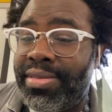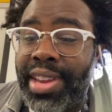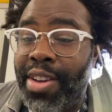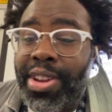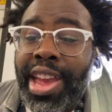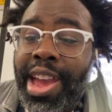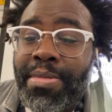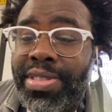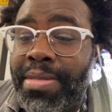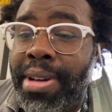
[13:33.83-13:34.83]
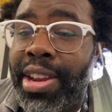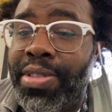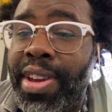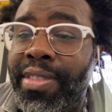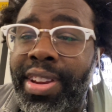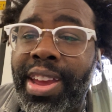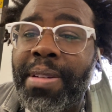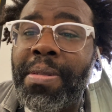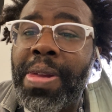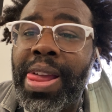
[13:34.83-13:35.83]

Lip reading: every game is somebody's favorite game.